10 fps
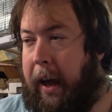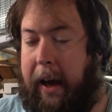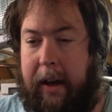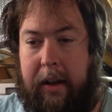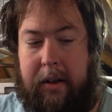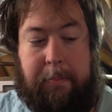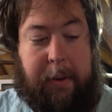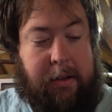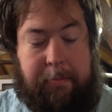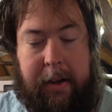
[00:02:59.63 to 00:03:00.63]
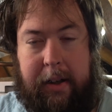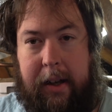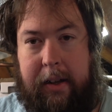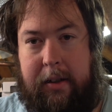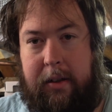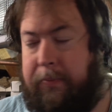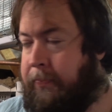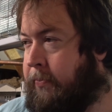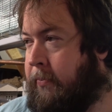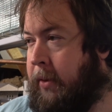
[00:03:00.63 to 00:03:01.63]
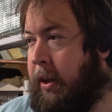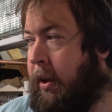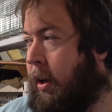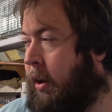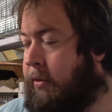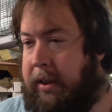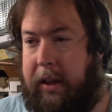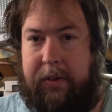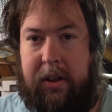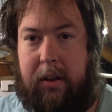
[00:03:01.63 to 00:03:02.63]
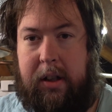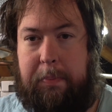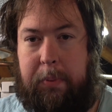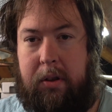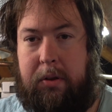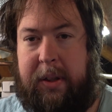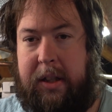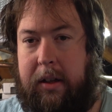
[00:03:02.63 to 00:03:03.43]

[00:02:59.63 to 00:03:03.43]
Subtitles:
and a bit of money later, I received a nice box which